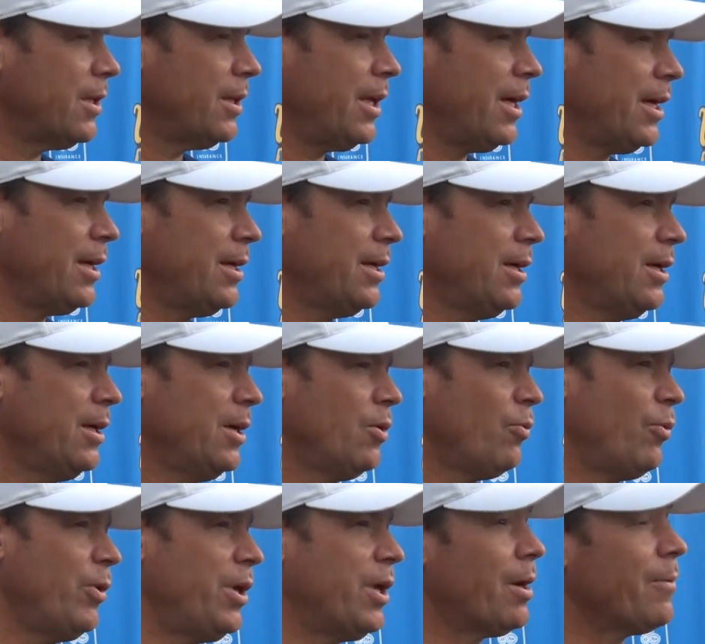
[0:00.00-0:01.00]
And then
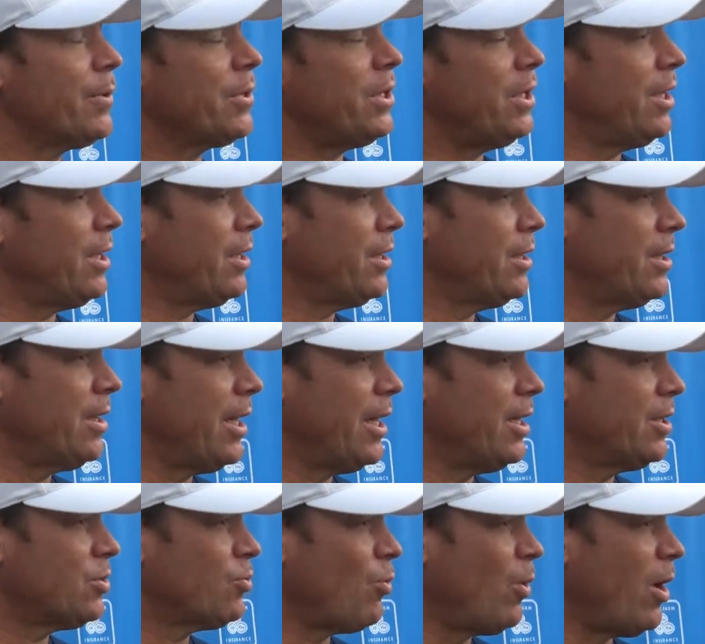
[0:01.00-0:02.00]
we get them at the end of the
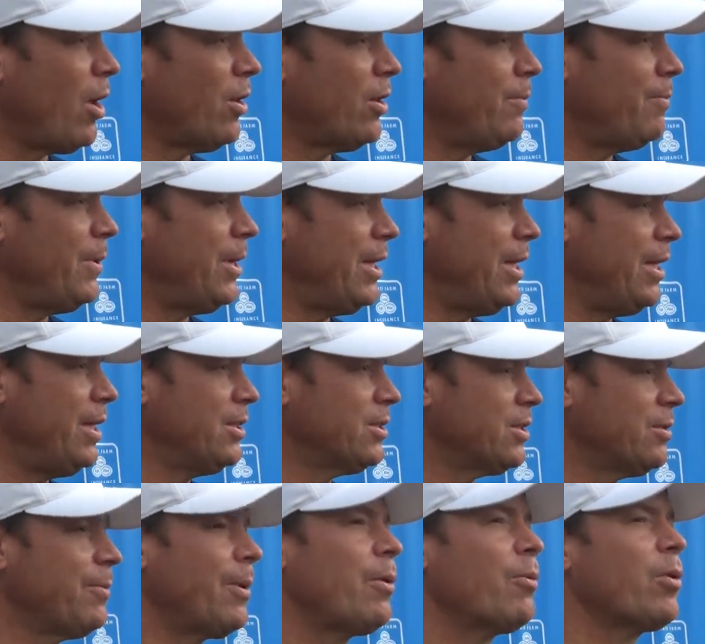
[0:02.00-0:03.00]
day as well in
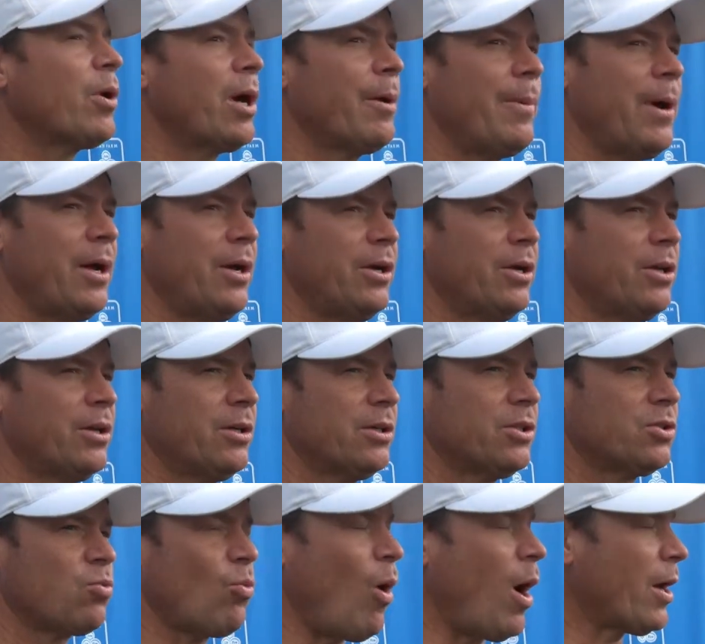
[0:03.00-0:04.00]
meetings, and maybe we come out here and
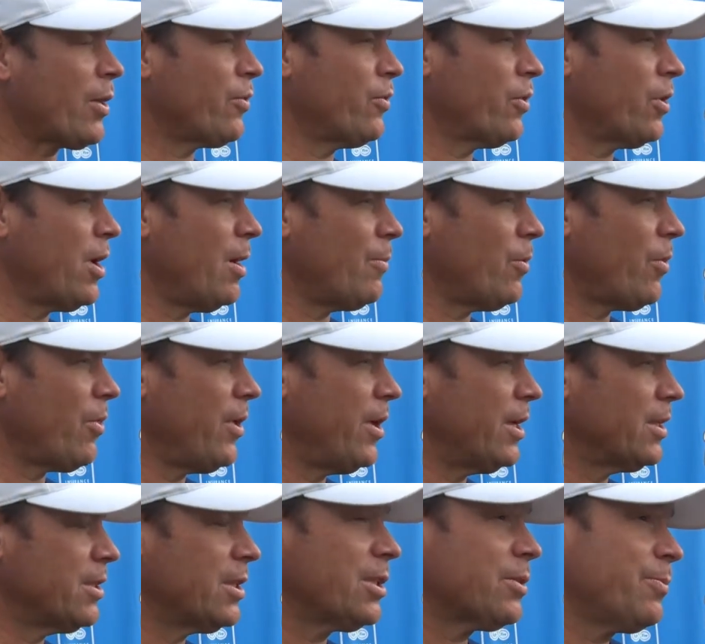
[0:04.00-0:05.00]
just walk through a couple
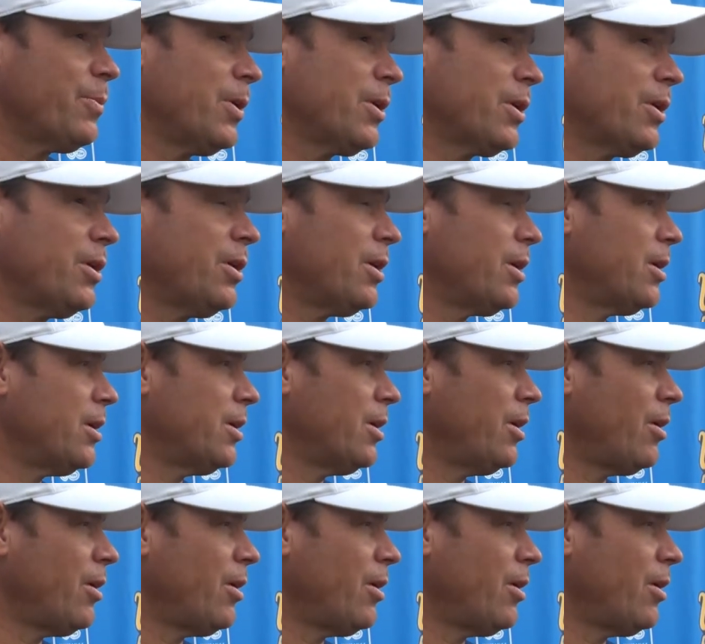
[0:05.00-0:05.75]
things, and it's been good.